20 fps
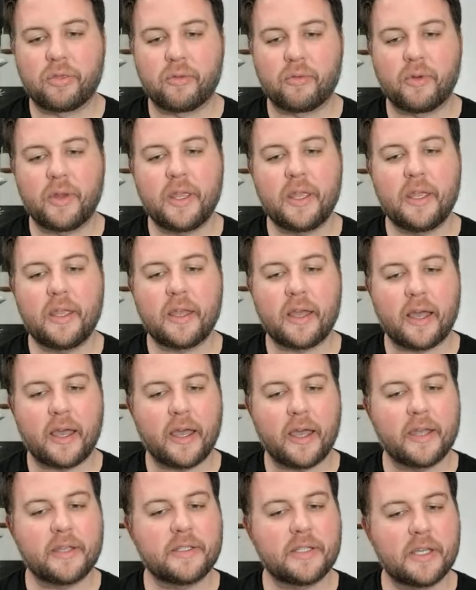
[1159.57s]
three
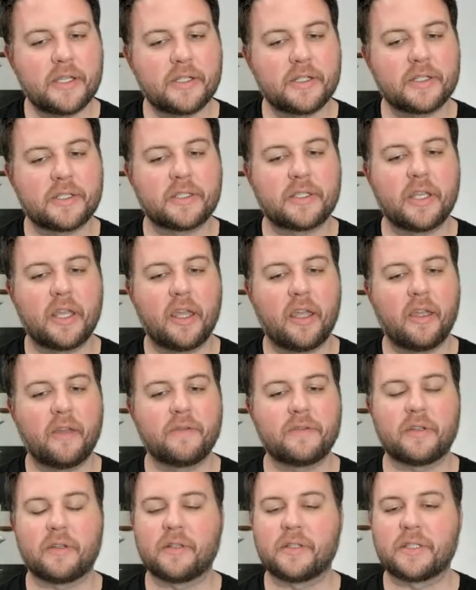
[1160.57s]
high danger
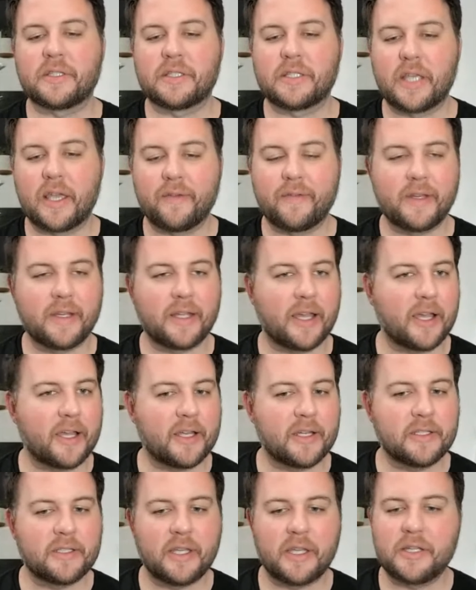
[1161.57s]
saves on seven
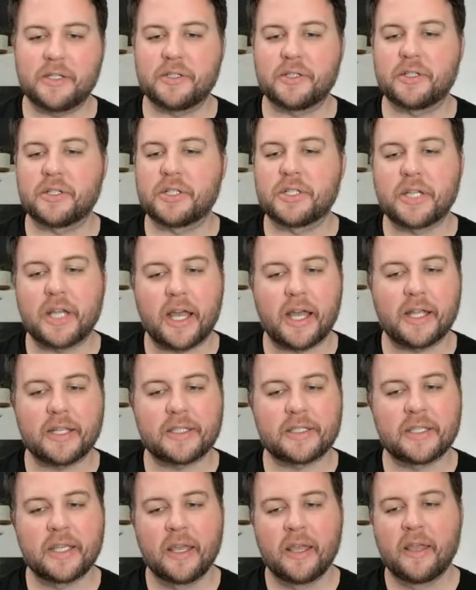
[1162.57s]
high danger
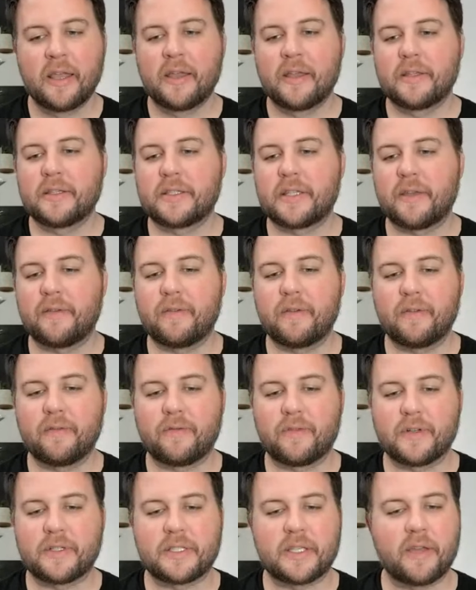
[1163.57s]
shots, seven
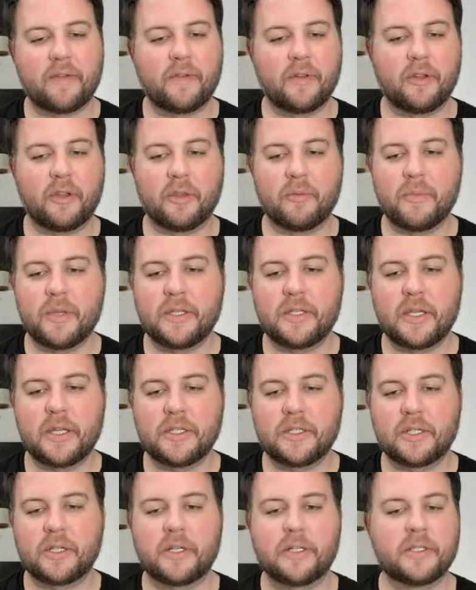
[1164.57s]
for seven on mid
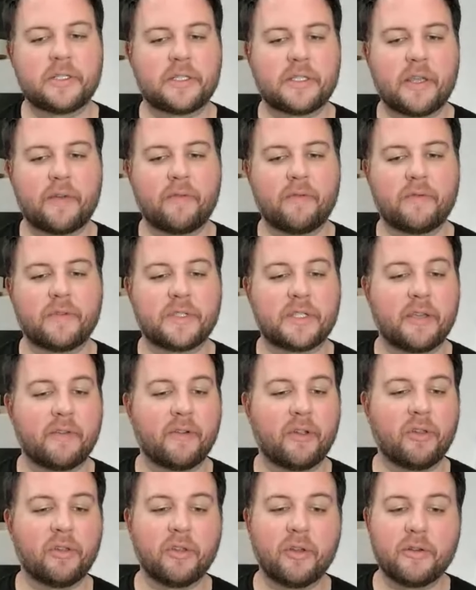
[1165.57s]
danger, and seven for
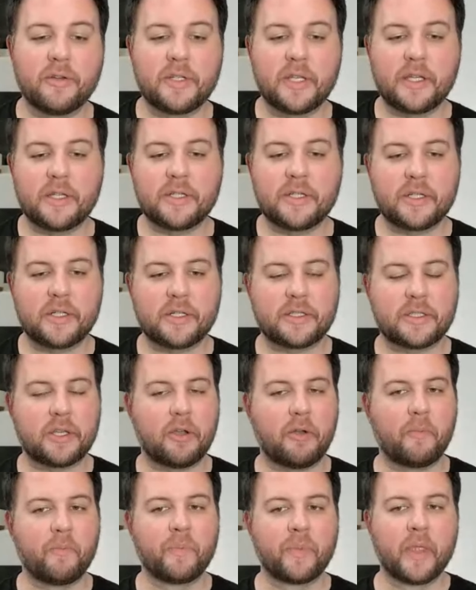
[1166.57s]
seven on low danger.
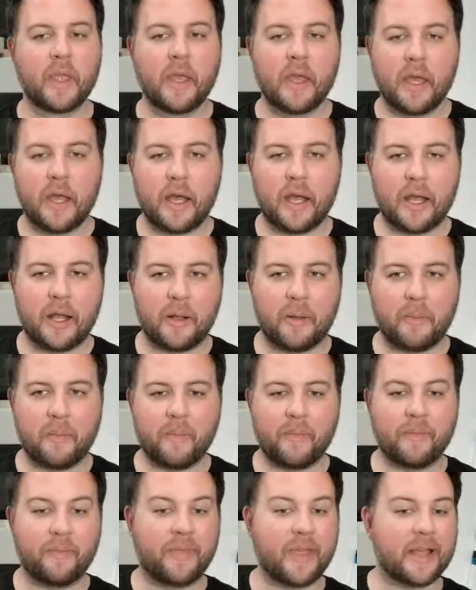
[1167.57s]
So
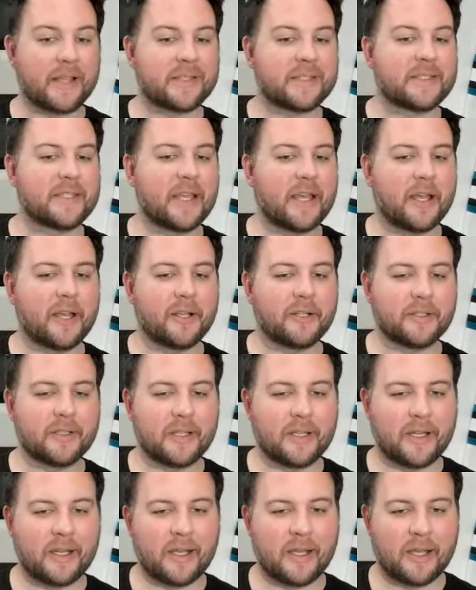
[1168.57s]
um, that's that
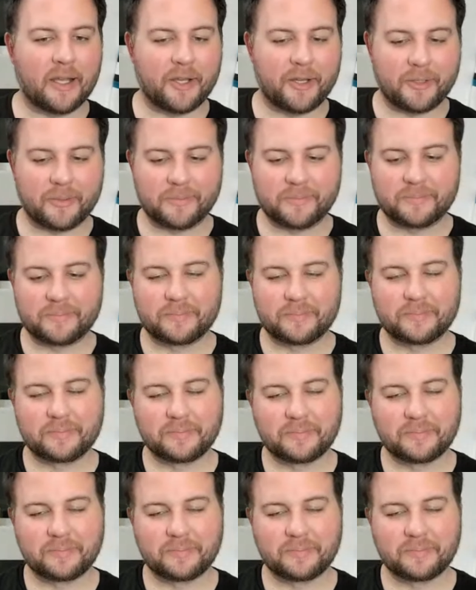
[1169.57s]
um,